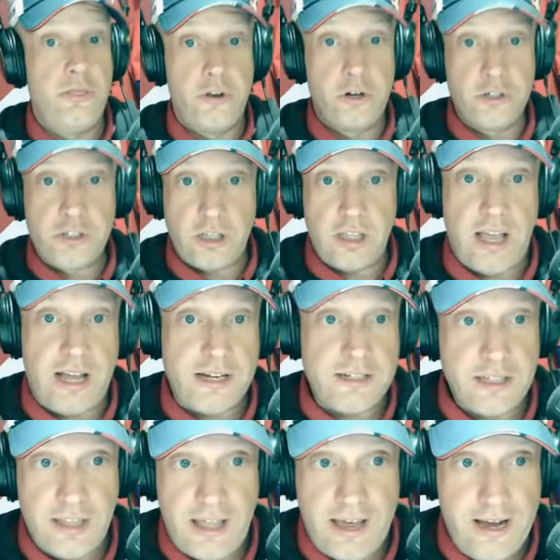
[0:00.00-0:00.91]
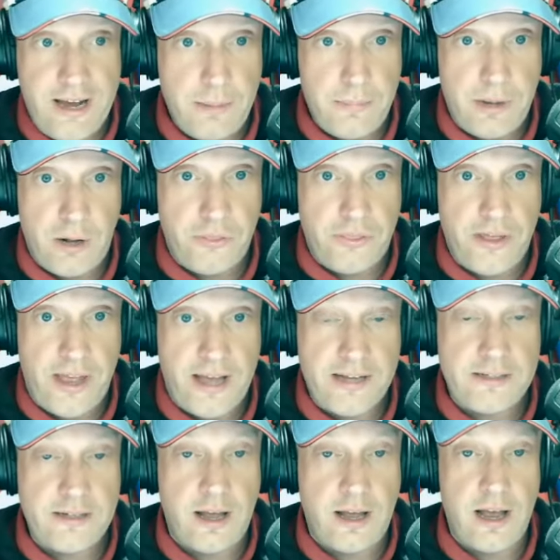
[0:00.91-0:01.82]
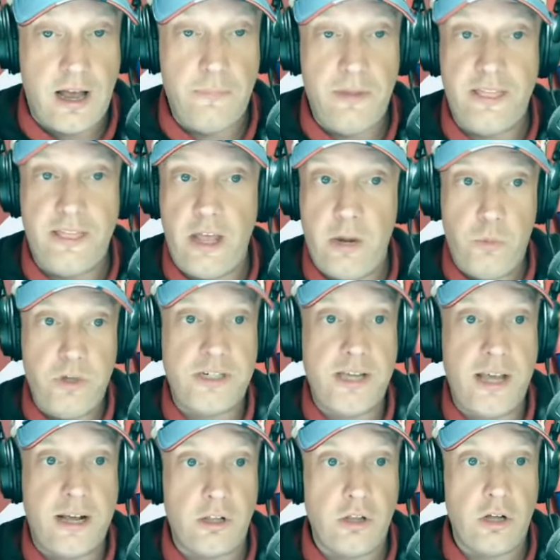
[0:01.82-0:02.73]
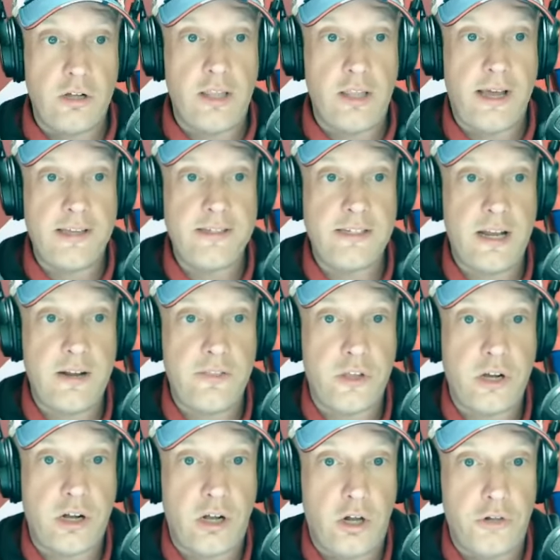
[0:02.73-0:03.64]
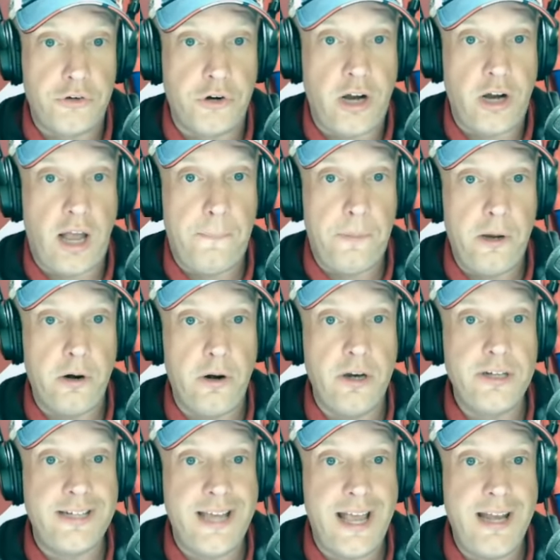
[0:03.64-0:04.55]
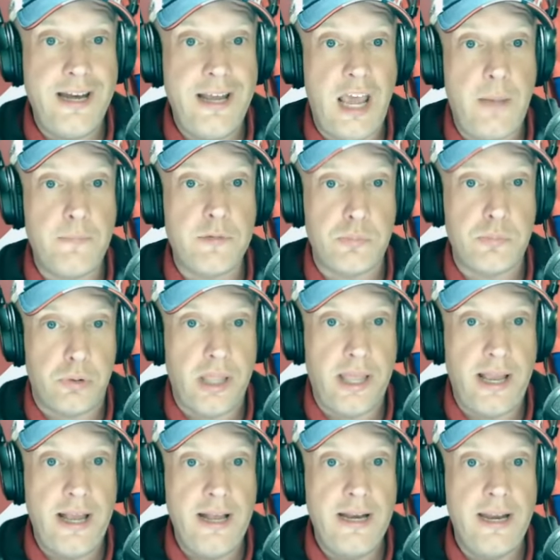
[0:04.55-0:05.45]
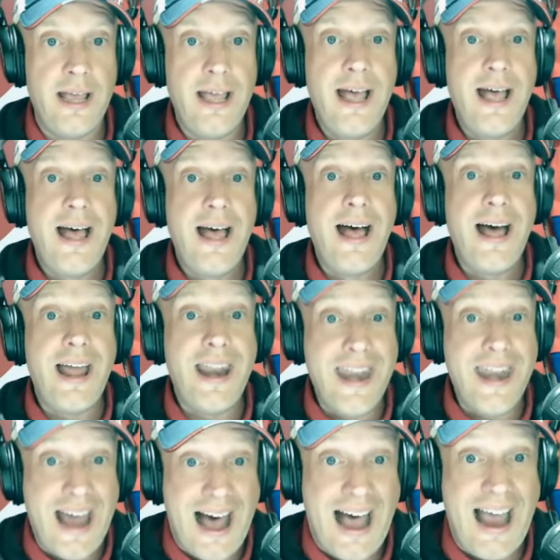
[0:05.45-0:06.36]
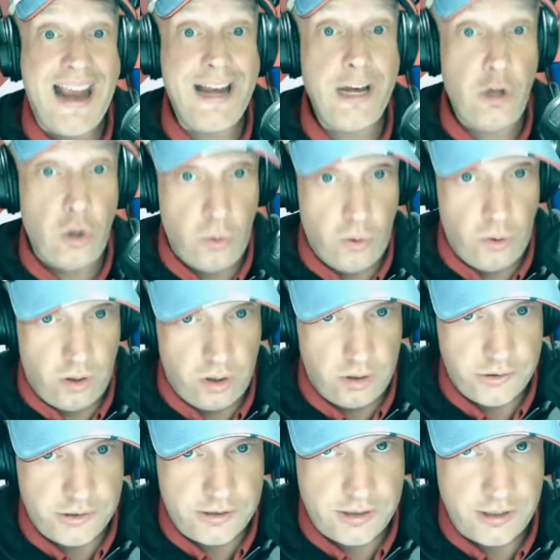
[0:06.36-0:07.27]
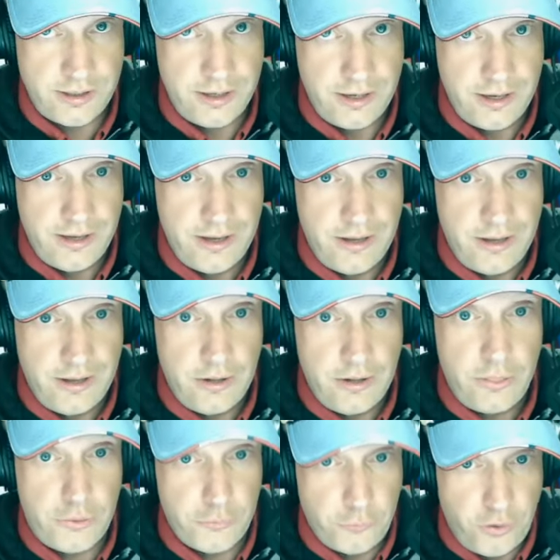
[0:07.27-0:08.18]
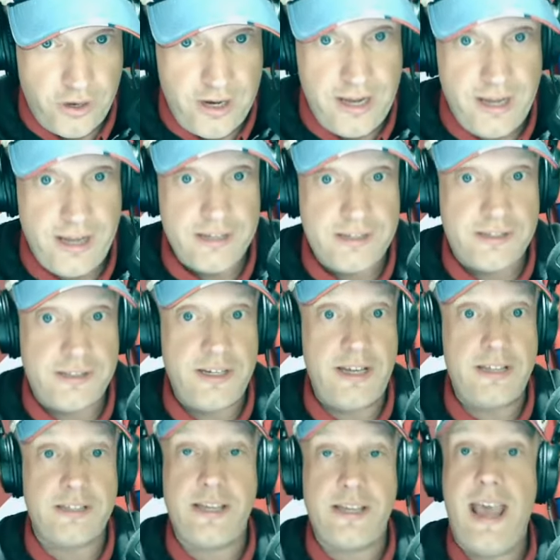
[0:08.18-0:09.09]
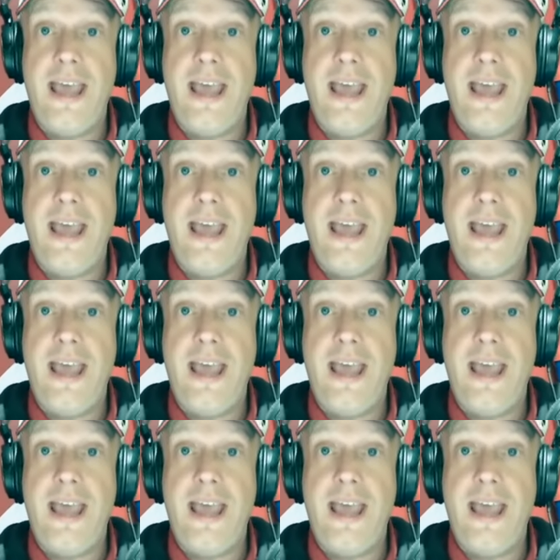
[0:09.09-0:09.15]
There's a lot to like about that. Um, and then we take a look, like I said, at the Calder Cup here in 10 games played, nine goals three assists.